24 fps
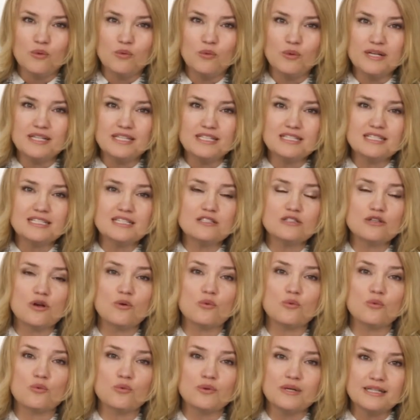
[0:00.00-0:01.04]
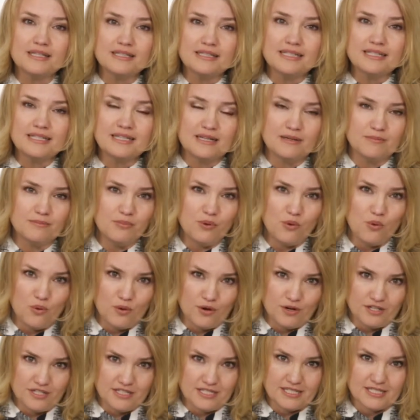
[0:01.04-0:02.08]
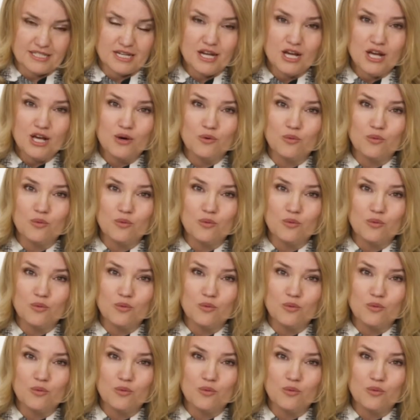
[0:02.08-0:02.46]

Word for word: Witnesses are really important